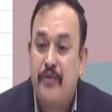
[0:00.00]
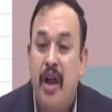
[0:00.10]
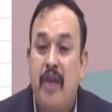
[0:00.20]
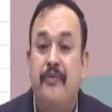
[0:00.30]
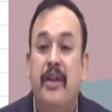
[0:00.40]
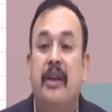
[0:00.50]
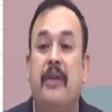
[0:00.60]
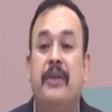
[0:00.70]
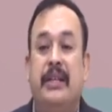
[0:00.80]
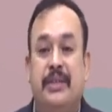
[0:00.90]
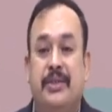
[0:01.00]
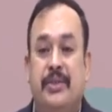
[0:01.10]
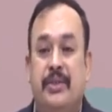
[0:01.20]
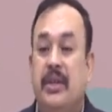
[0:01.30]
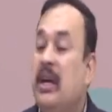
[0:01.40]
non-filer of
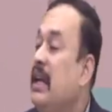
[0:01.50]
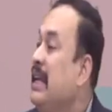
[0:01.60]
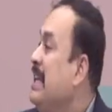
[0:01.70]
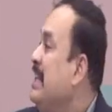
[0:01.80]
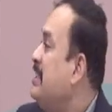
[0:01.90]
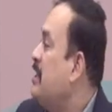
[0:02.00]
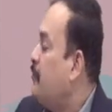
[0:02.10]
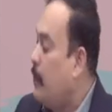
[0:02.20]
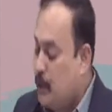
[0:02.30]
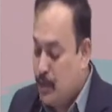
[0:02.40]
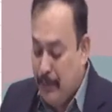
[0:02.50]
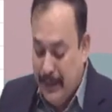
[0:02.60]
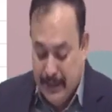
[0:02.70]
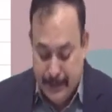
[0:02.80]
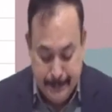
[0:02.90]
returns is as follows, my
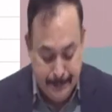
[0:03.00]
dear.